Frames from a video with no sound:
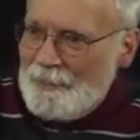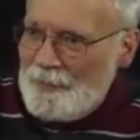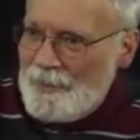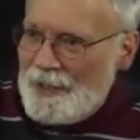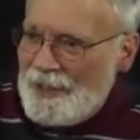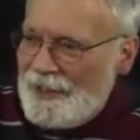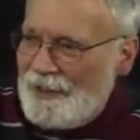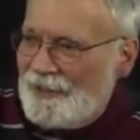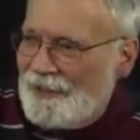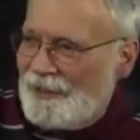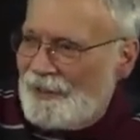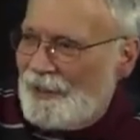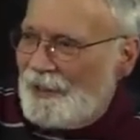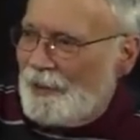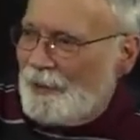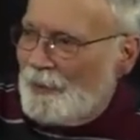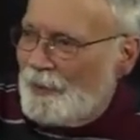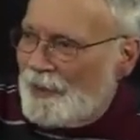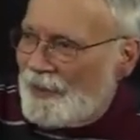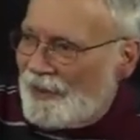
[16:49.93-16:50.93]
mini
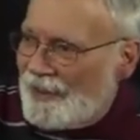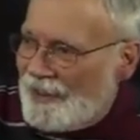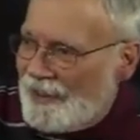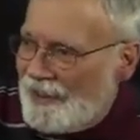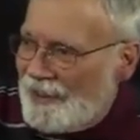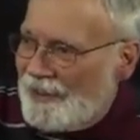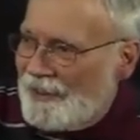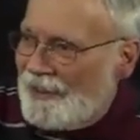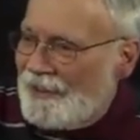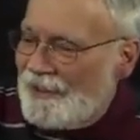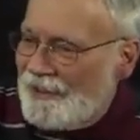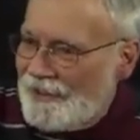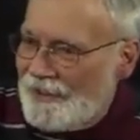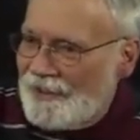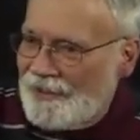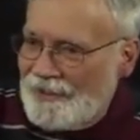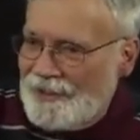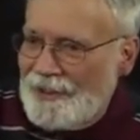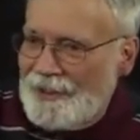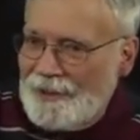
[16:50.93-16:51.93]
cell within the
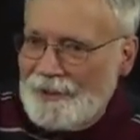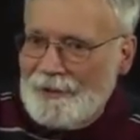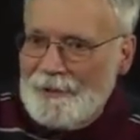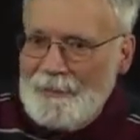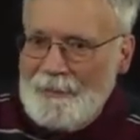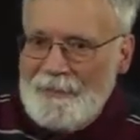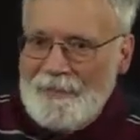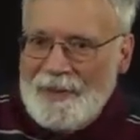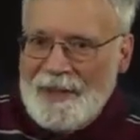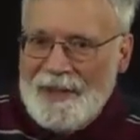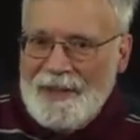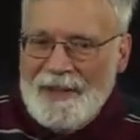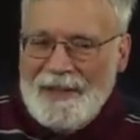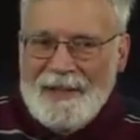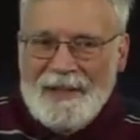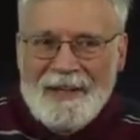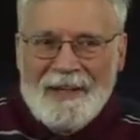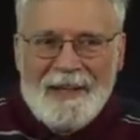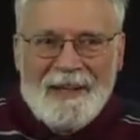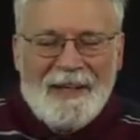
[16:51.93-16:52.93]
cell
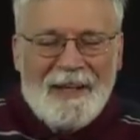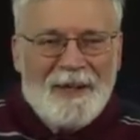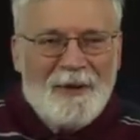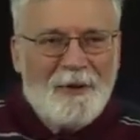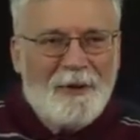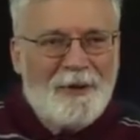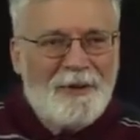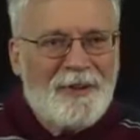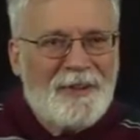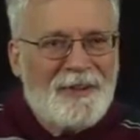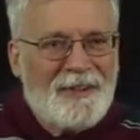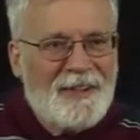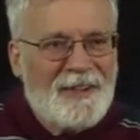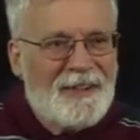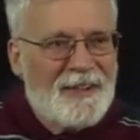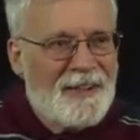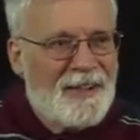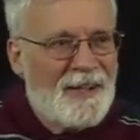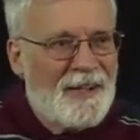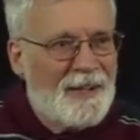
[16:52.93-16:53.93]
and all the
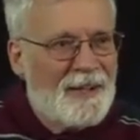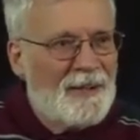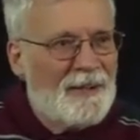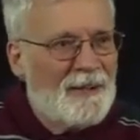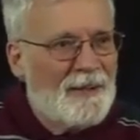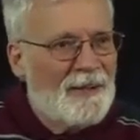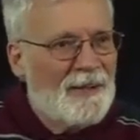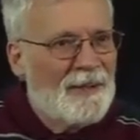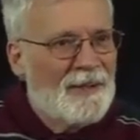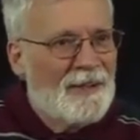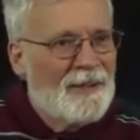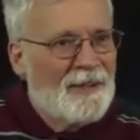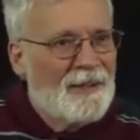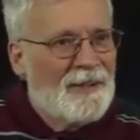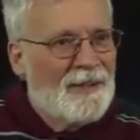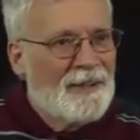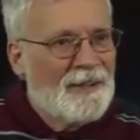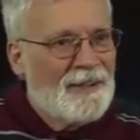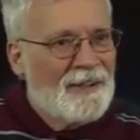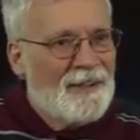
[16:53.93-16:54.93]
DNA
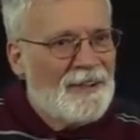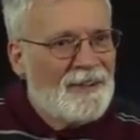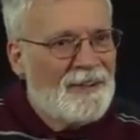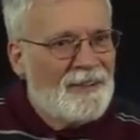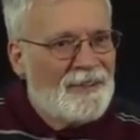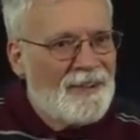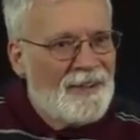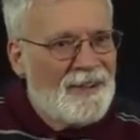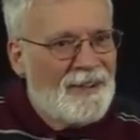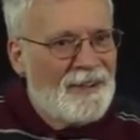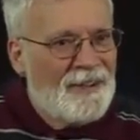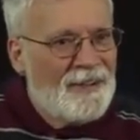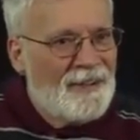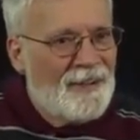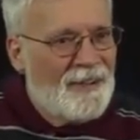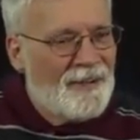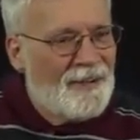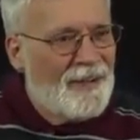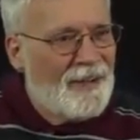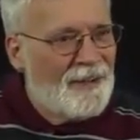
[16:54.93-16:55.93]
is
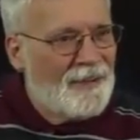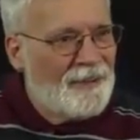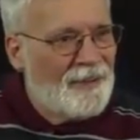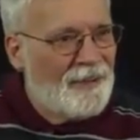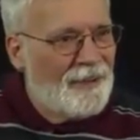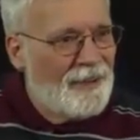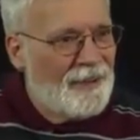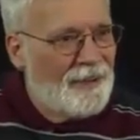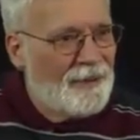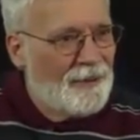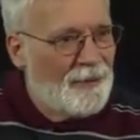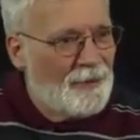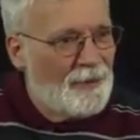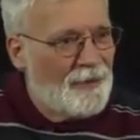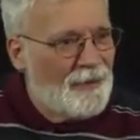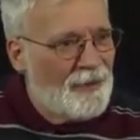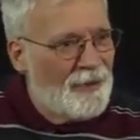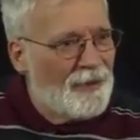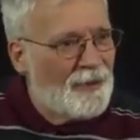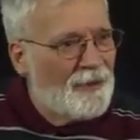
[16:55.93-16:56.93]
in that tiny little
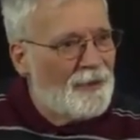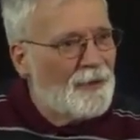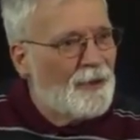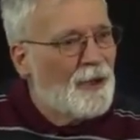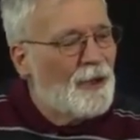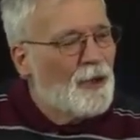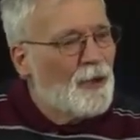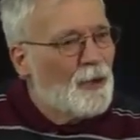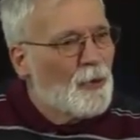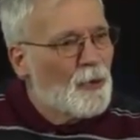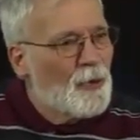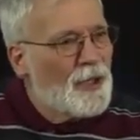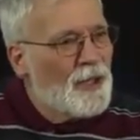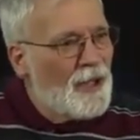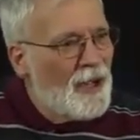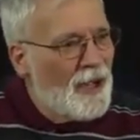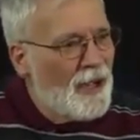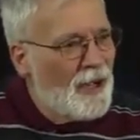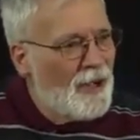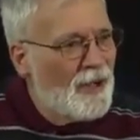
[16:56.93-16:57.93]
thing. We
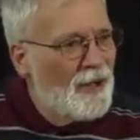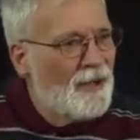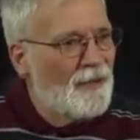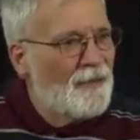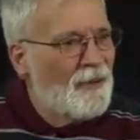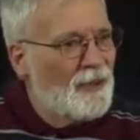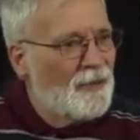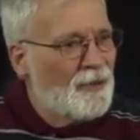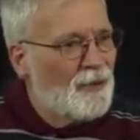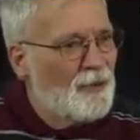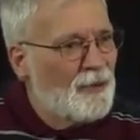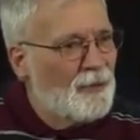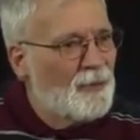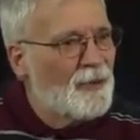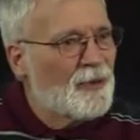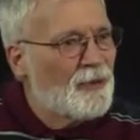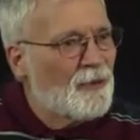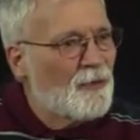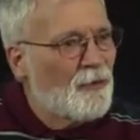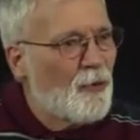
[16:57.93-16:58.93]
have, as
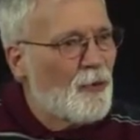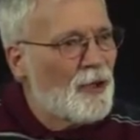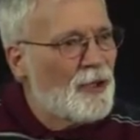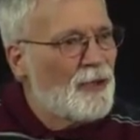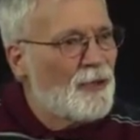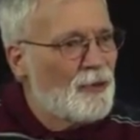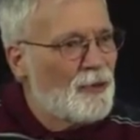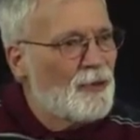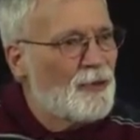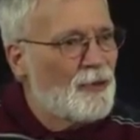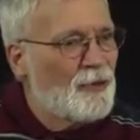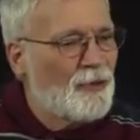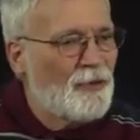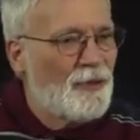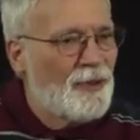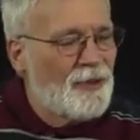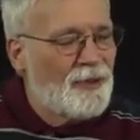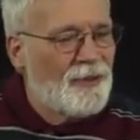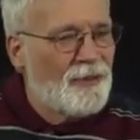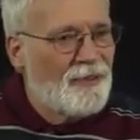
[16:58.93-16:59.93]
humans, 42
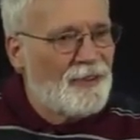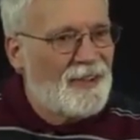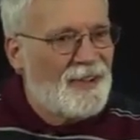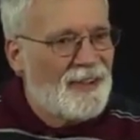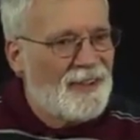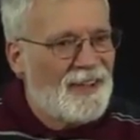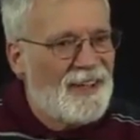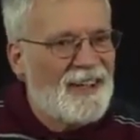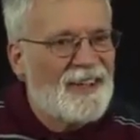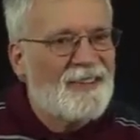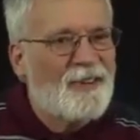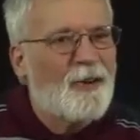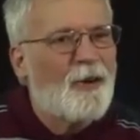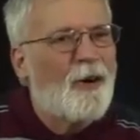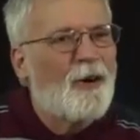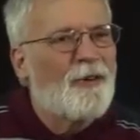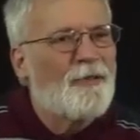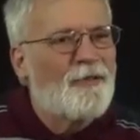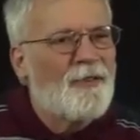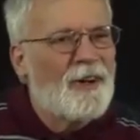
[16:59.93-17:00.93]
strands of DNA, and they're
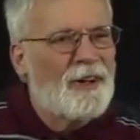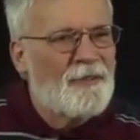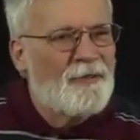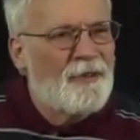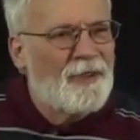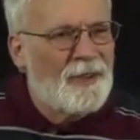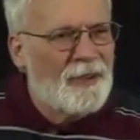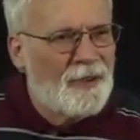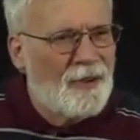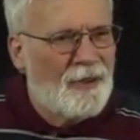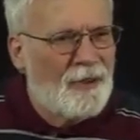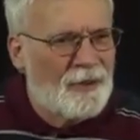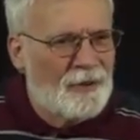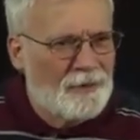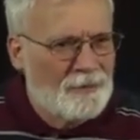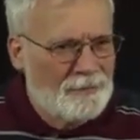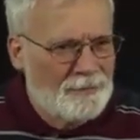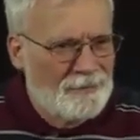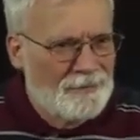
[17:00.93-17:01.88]
all five feet long.